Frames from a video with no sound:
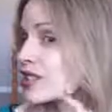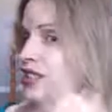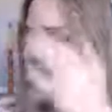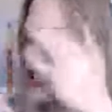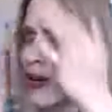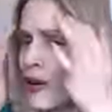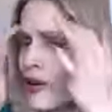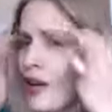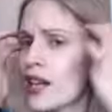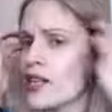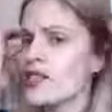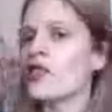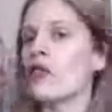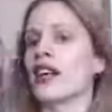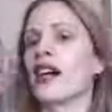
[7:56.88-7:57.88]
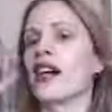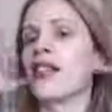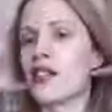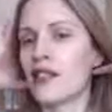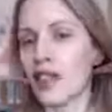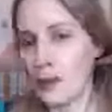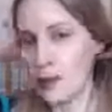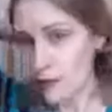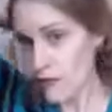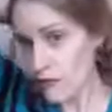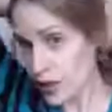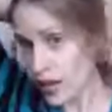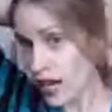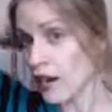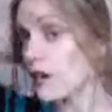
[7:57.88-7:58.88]
So sorry guys, here, let me
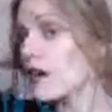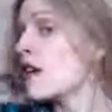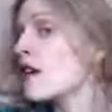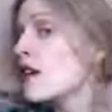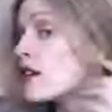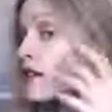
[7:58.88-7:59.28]
move my hair.